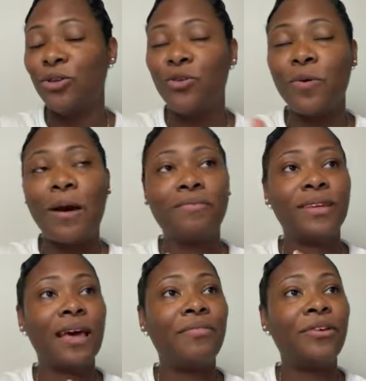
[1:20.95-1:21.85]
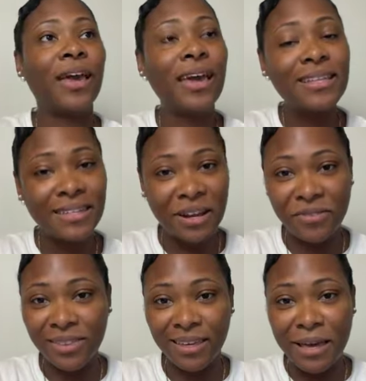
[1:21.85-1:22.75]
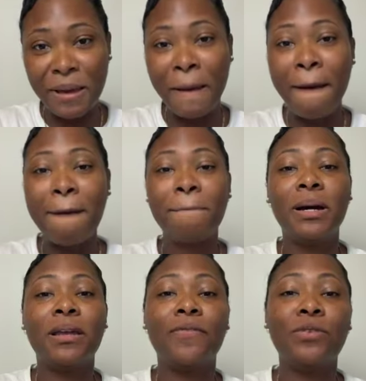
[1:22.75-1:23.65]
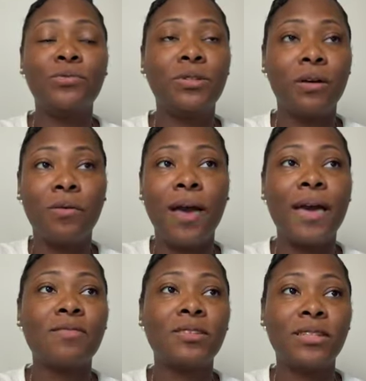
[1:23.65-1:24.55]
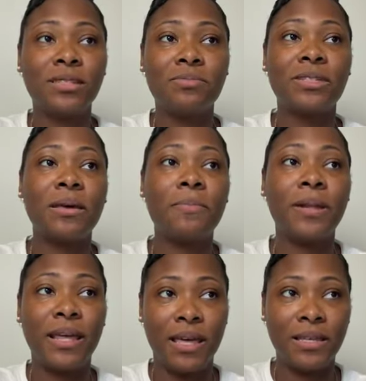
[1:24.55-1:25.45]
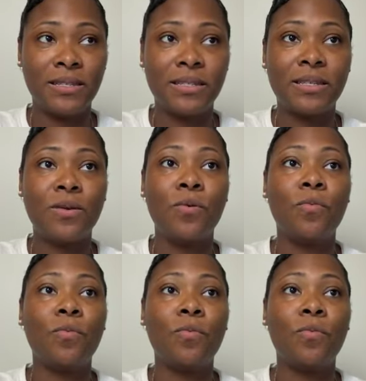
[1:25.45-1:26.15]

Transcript: You won't have to have your hands in everything, but if you don't have systems in place,